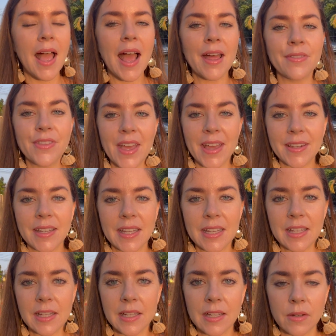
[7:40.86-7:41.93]
And then
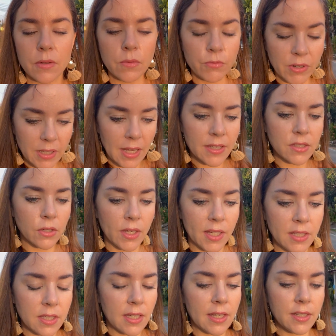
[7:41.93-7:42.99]
he realized he
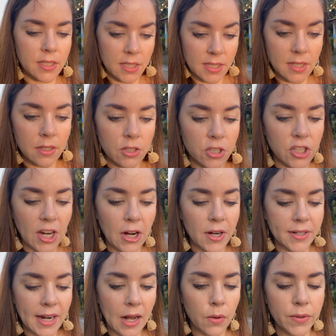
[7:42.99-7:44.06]
could share
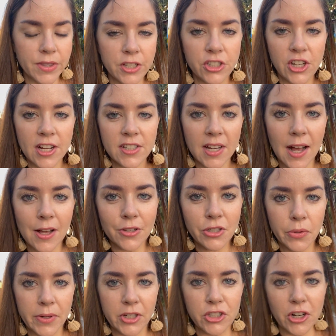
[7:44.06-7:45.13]
it now with the Gentiles. So
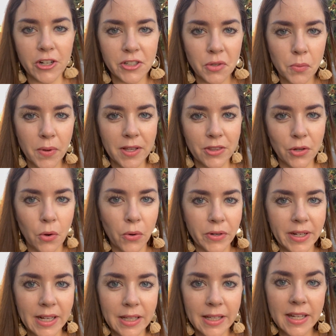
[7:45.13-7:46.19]
he shares it with
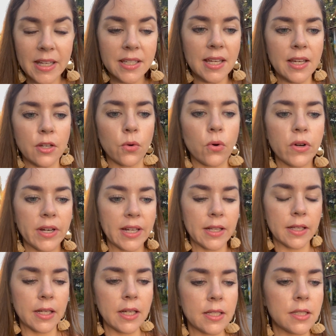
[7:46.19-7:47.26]
Cornelius and
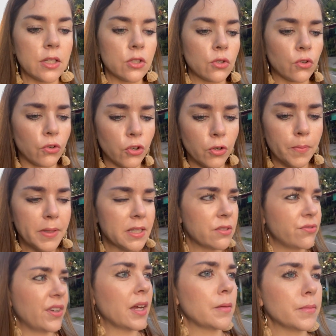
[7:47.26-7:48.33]
Cornelius's group, his
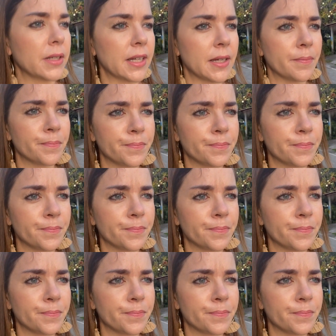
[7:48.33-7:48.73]
family.